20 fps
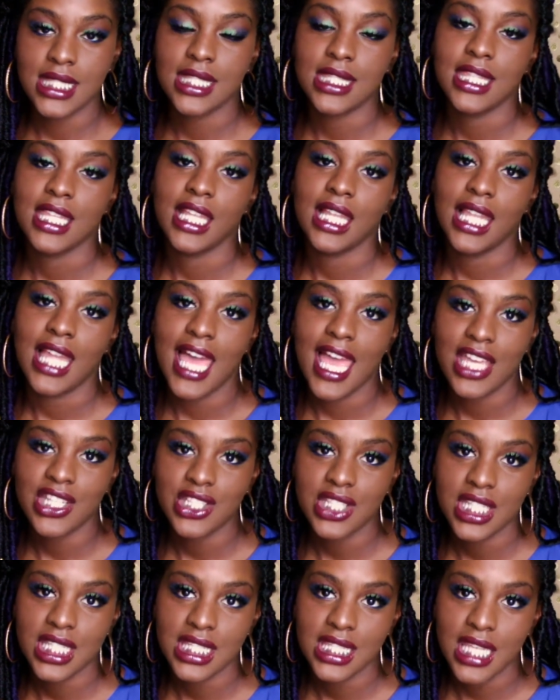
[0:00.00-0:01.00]
the
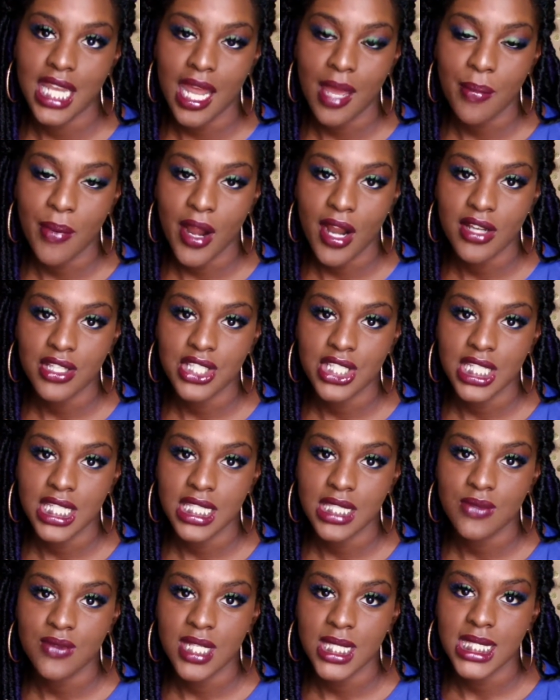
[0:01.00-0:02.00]
lashes that I
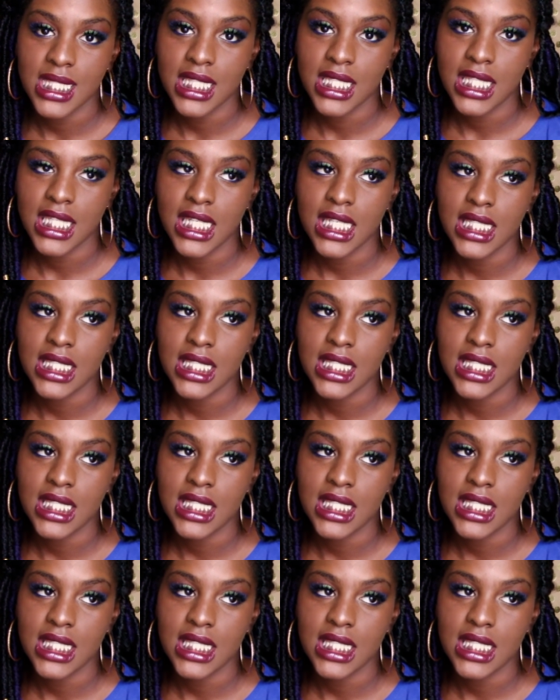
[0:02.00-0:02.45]
purchased recently.